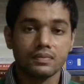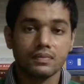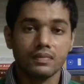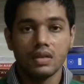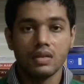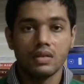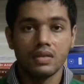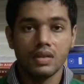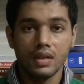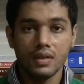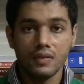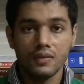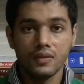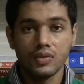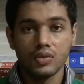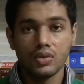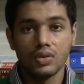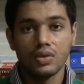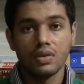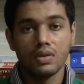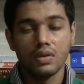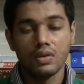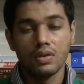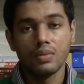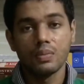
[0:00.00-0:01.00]
Therefore,
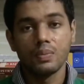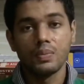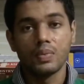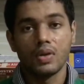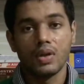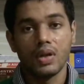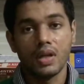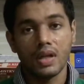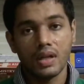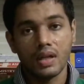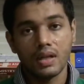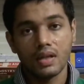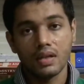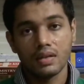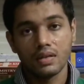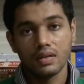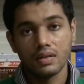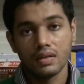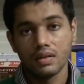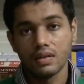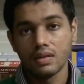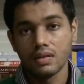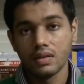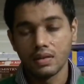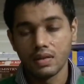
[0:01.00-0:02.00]
to protect
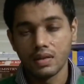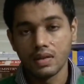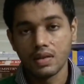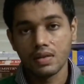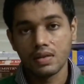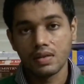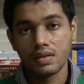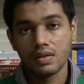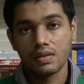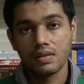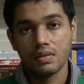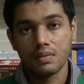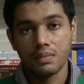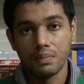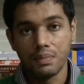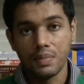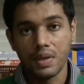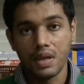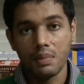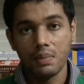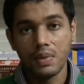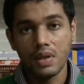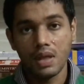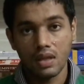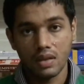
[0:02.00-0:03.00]
this
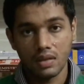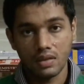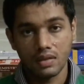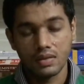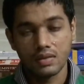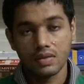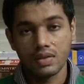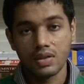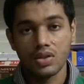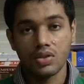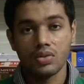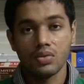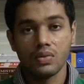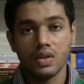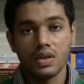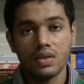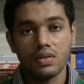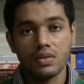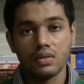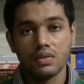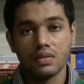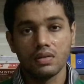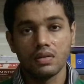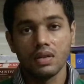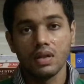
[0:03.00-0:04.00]
baby lung
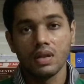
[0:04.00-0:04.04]
situation,